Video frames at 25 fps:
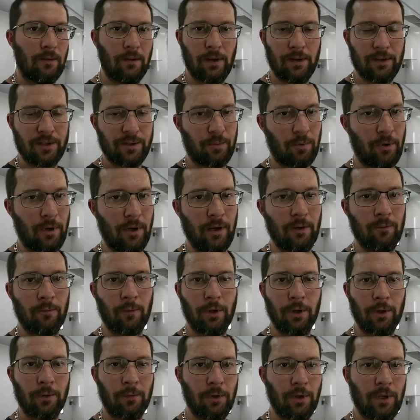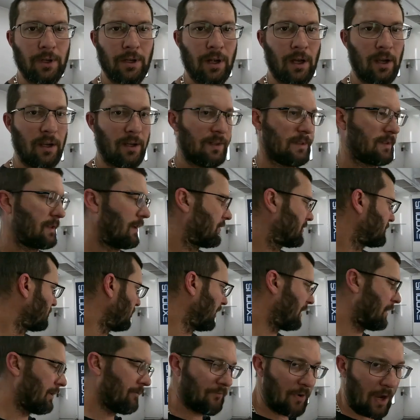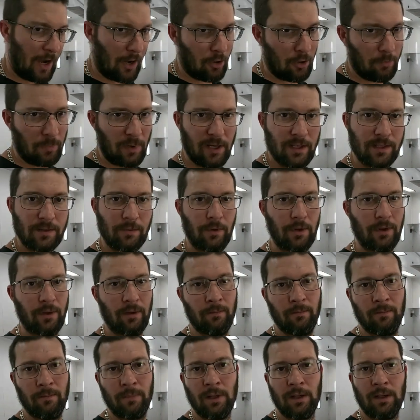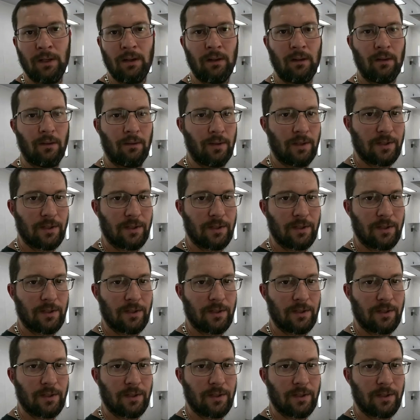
They're spraying really nice. I've sprayed EnviroBase with them.